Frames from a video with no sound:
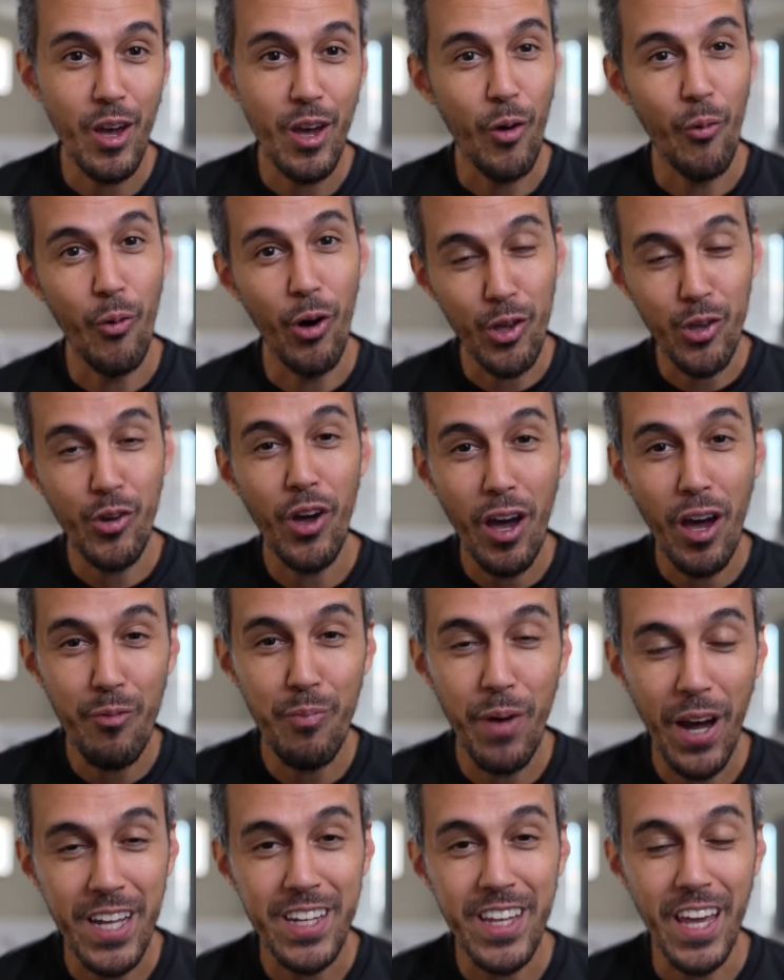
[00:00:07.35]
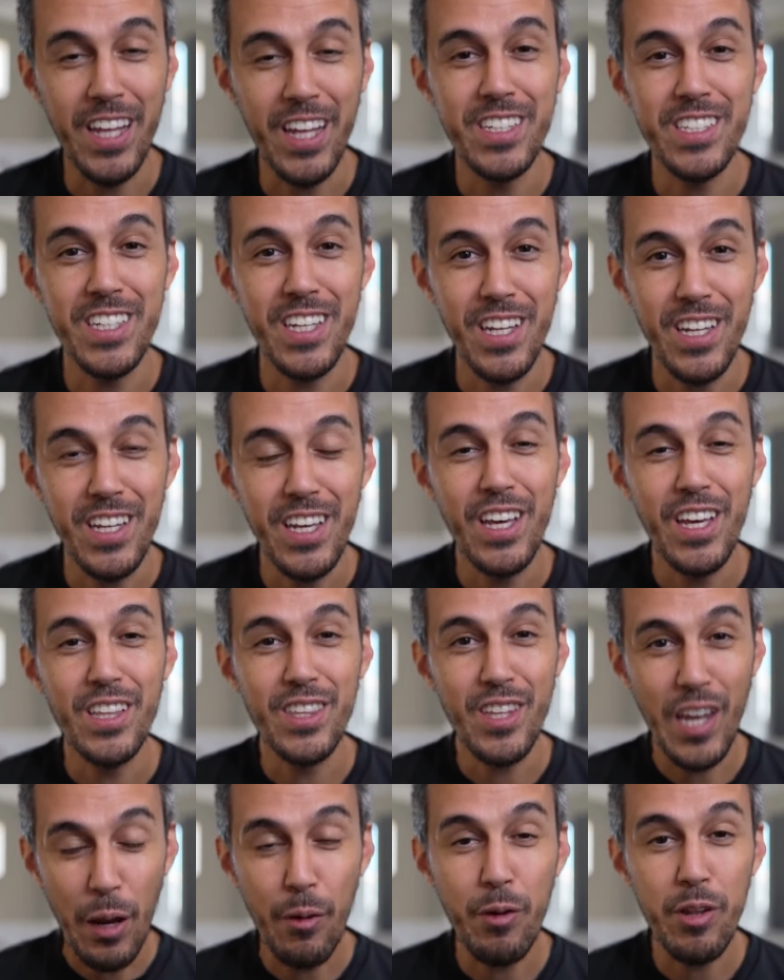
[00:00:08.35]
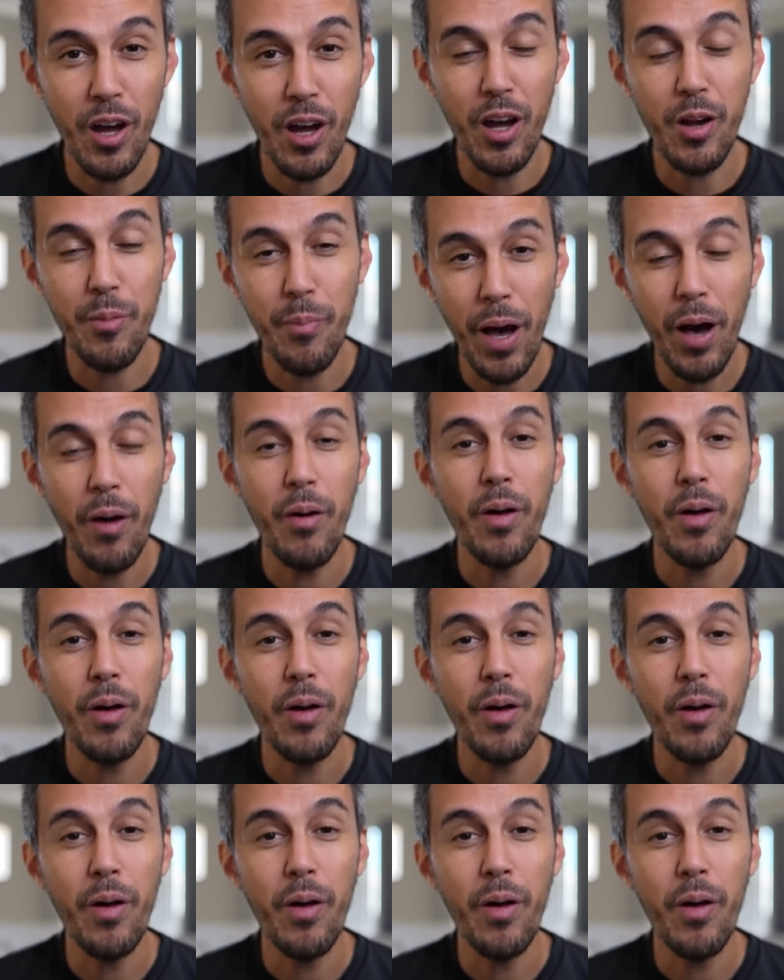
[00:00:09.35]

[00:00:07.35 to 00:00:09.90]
Well, you have my attention. Today we're talking about